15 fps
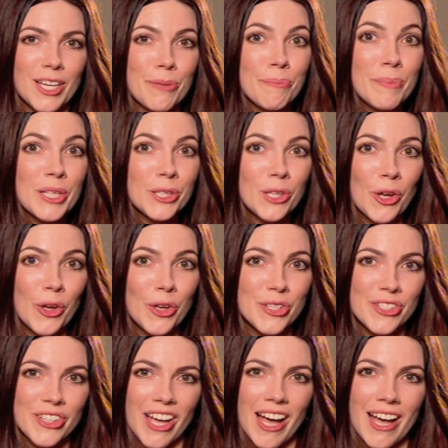
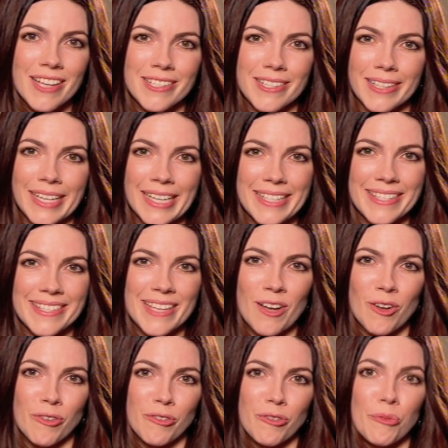Milderhurst Castle
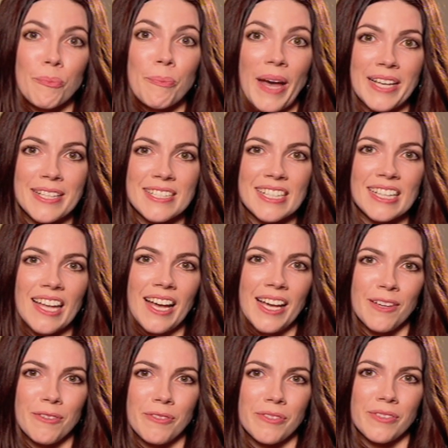itself back to
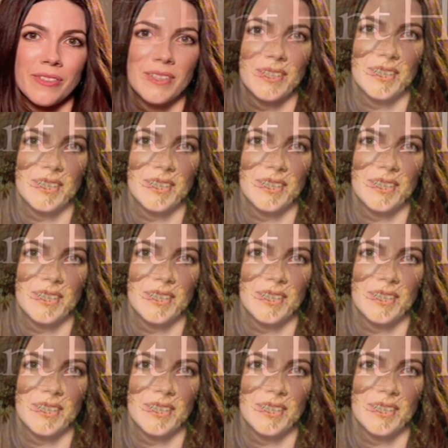life.